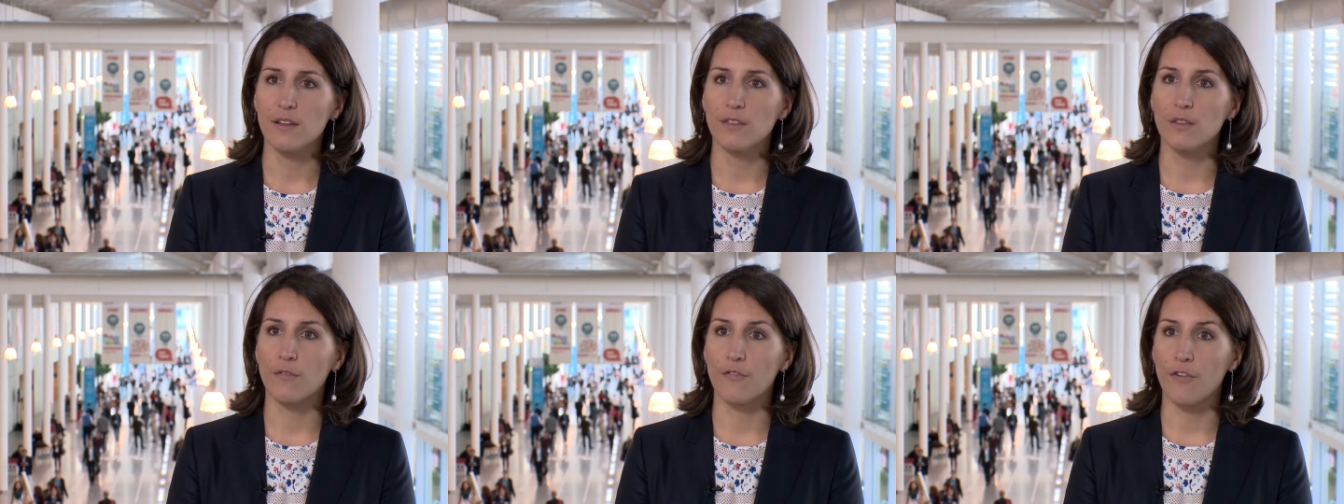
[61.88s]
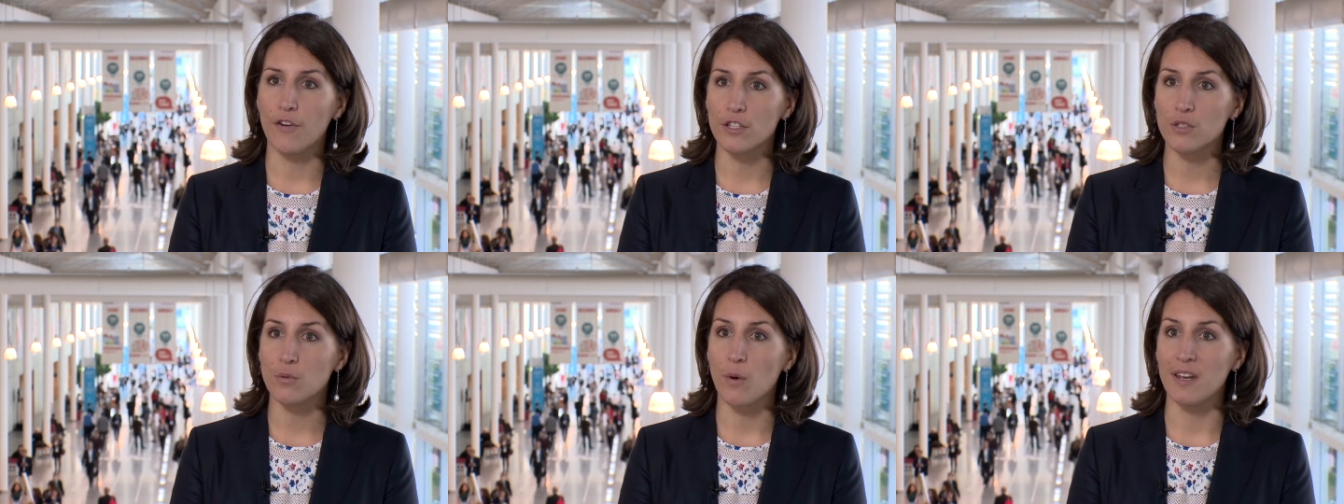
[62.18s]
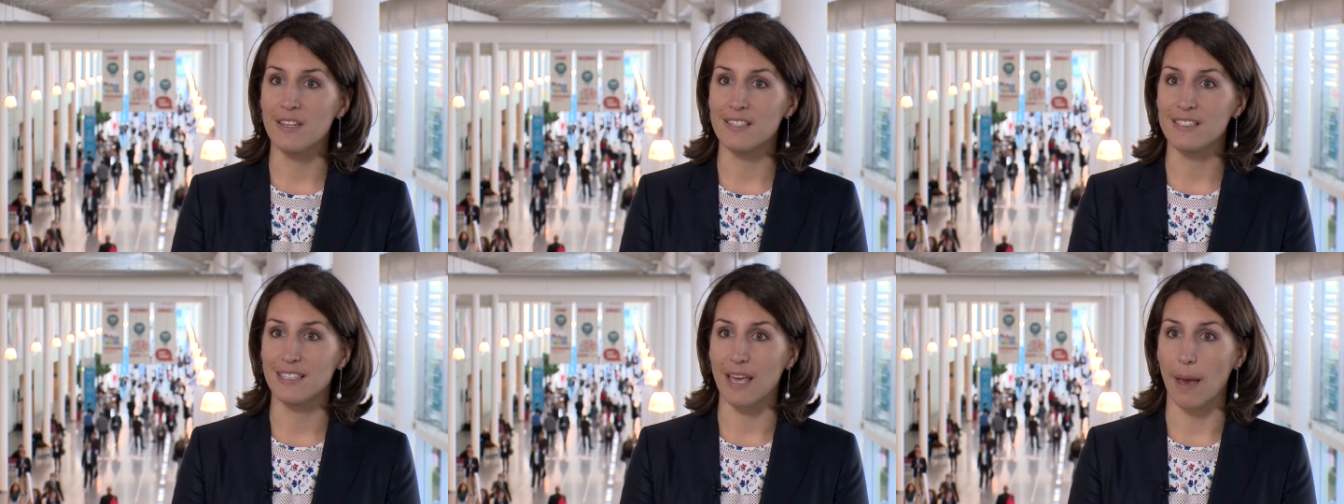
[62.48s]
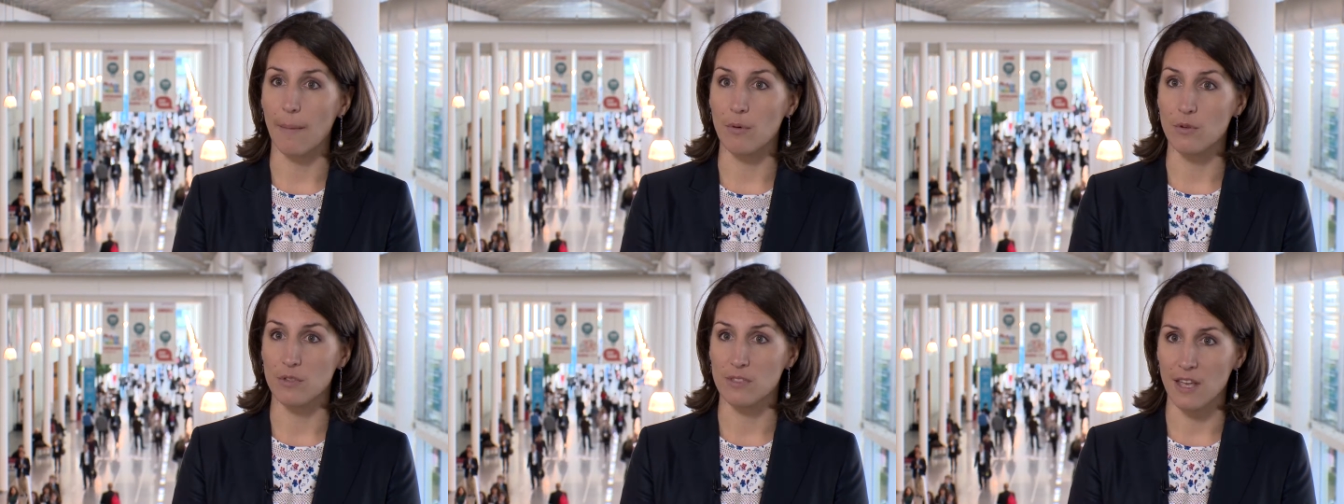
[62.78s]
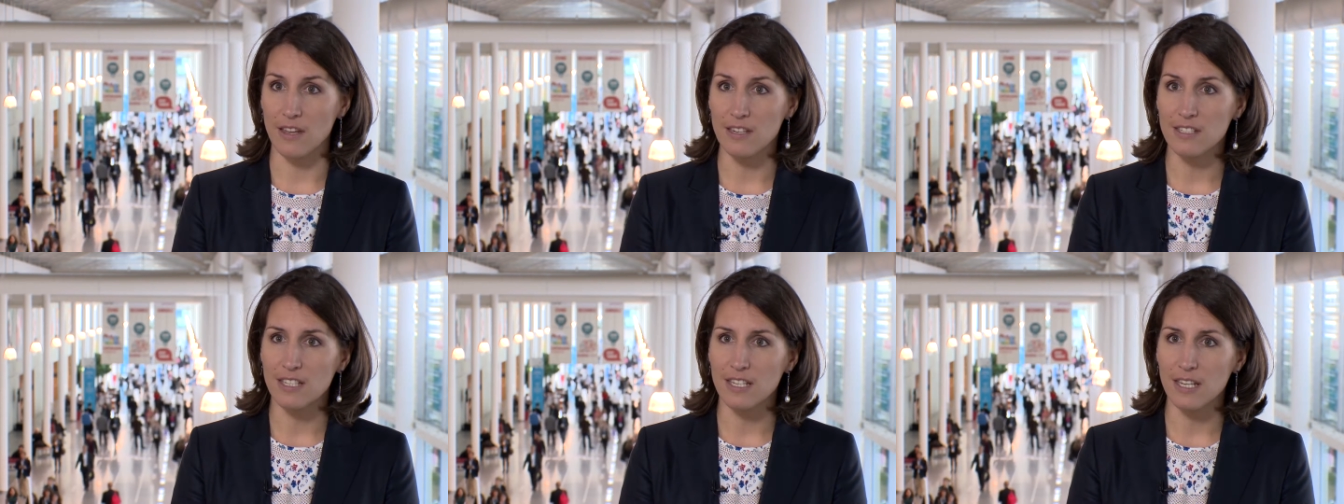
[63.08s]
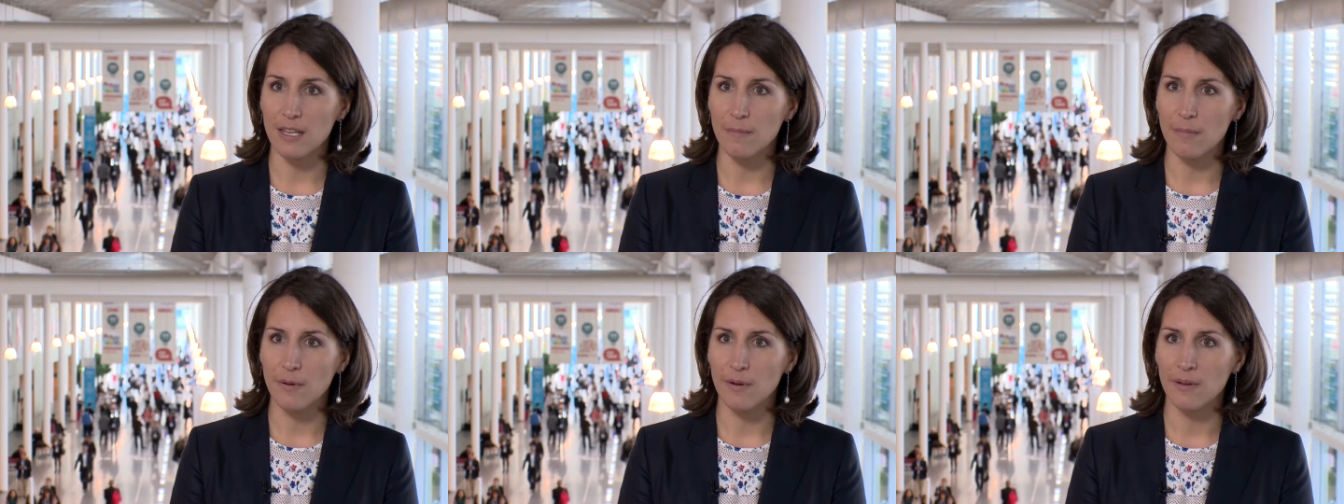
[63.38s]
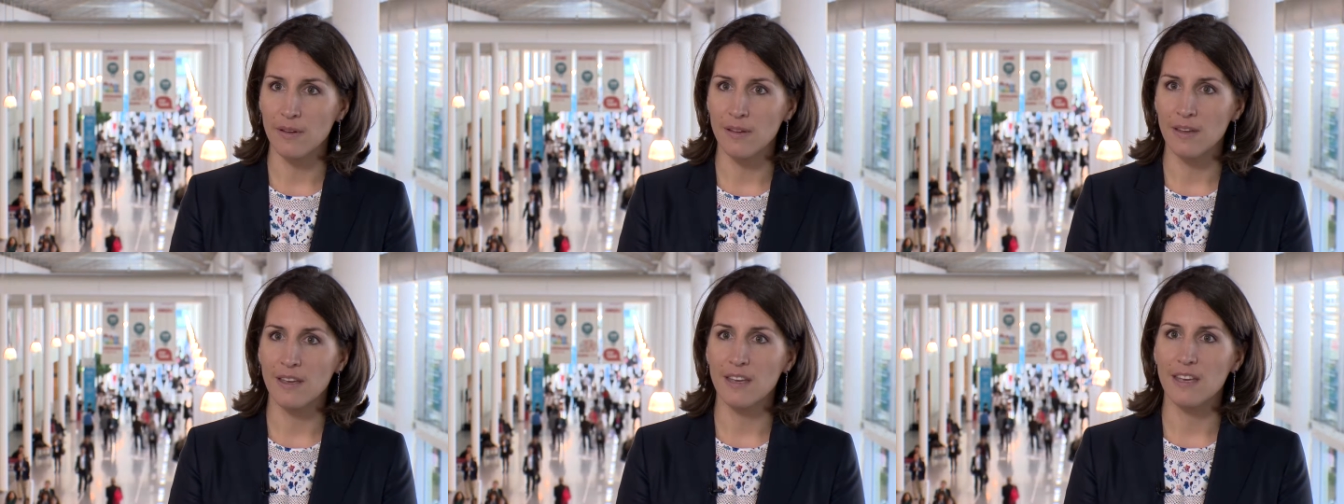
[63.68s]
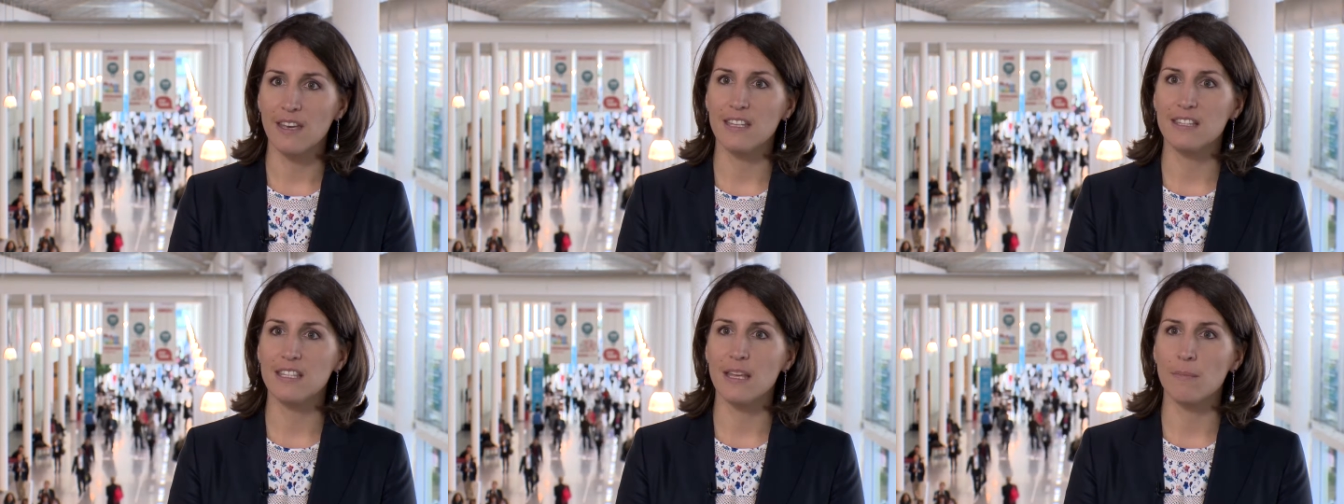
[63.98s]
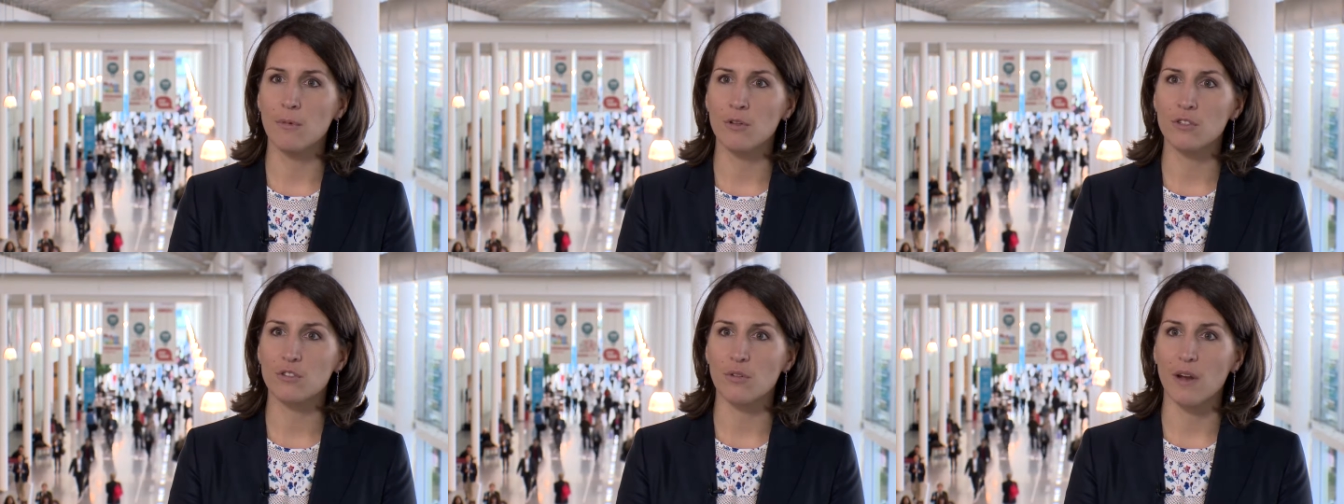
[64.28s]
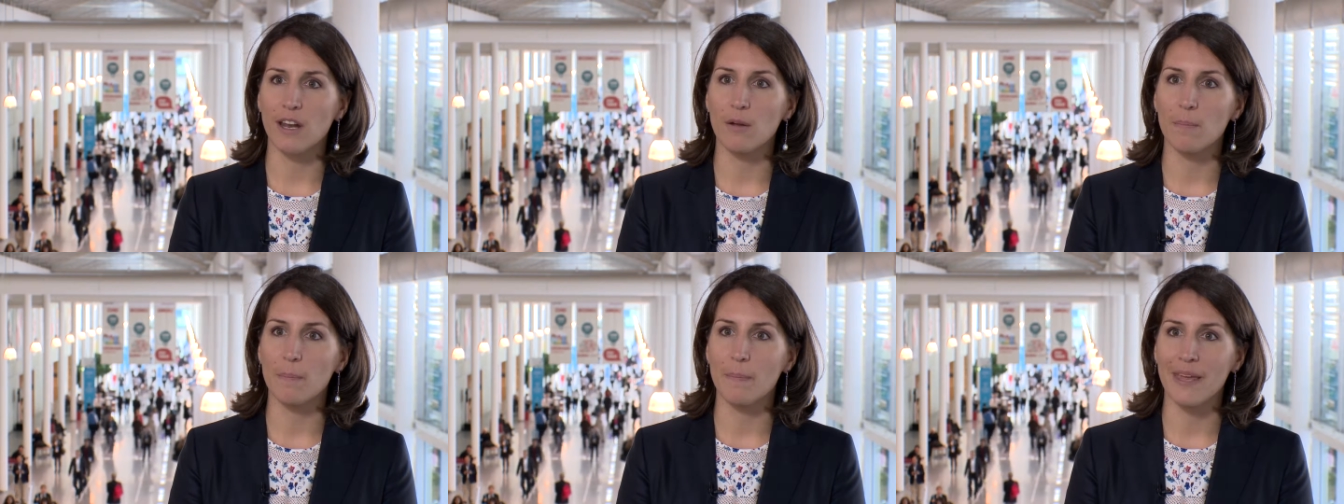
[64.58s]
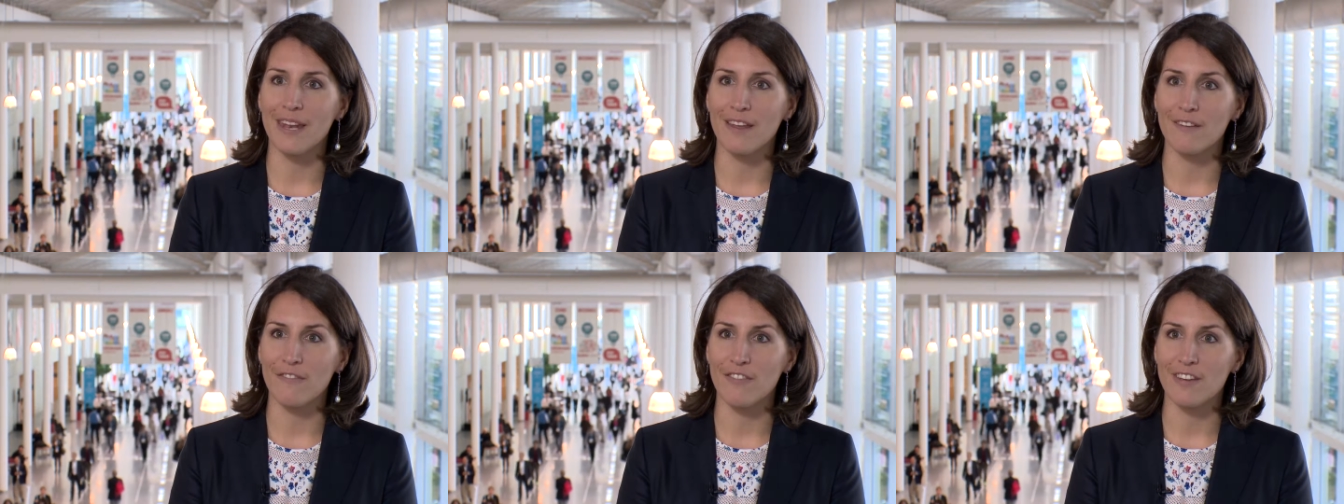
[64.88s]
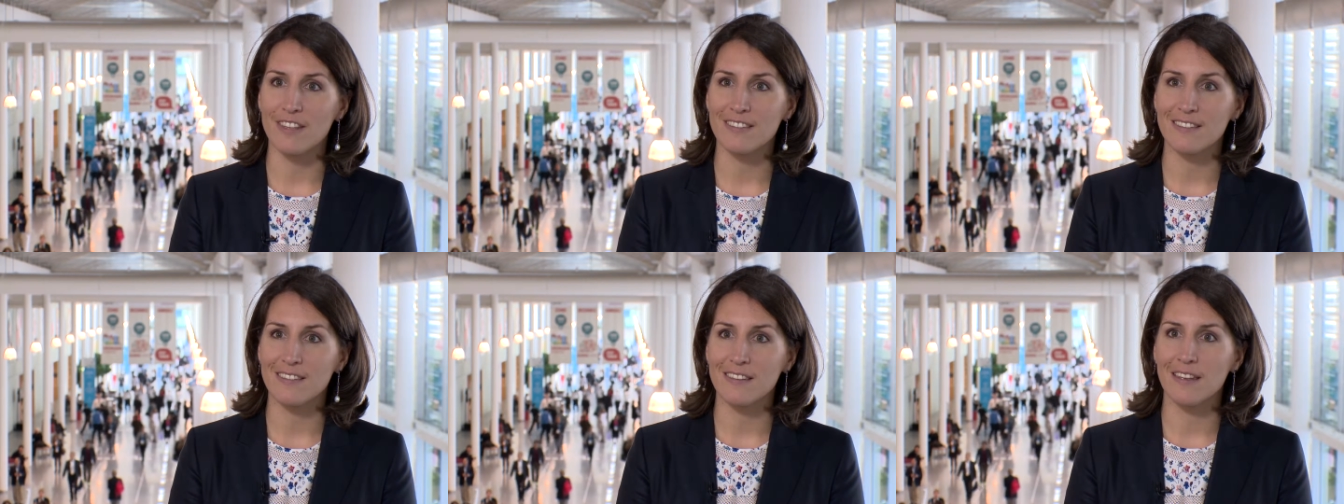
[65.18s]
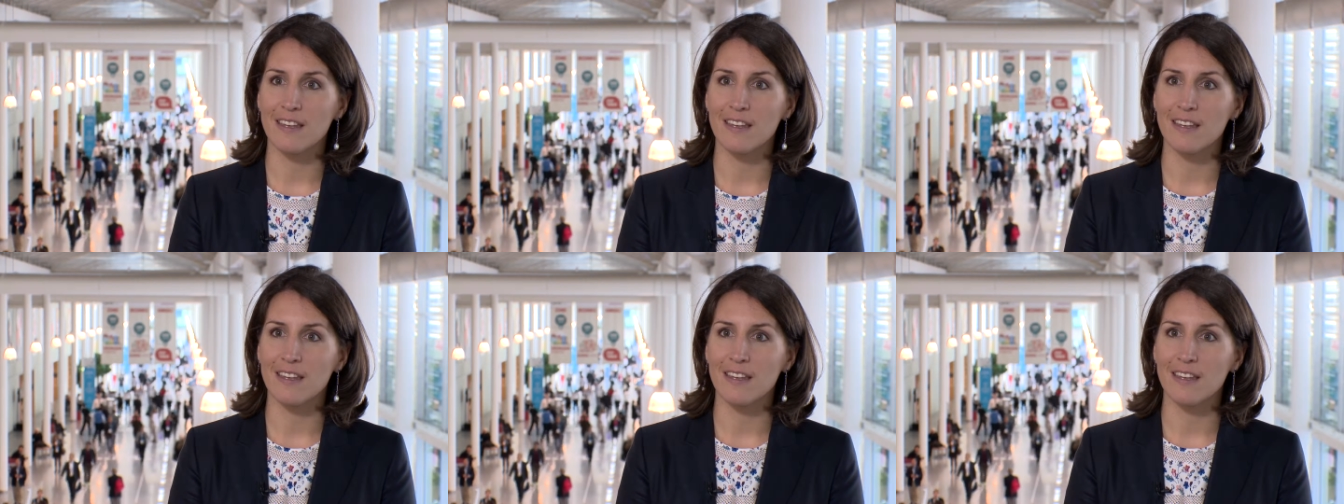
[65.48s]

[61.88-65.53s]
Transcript: The first one is cabozantinib. It demonstrated a benefit